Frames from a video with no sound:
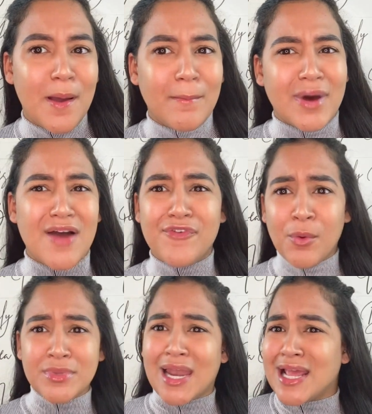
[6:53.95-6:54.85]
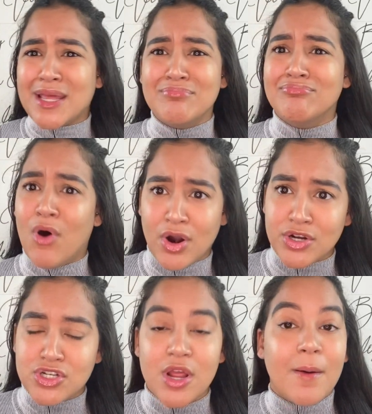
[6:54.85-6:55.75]
But I filmed it like in
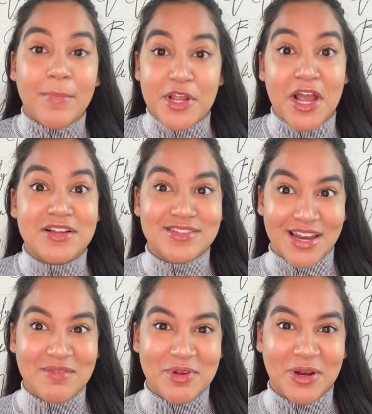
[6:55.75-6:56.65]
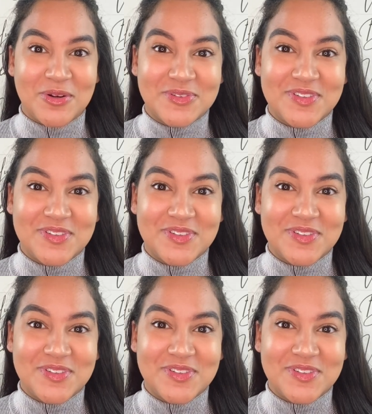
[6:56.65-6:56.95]
March. But yeah, let me know.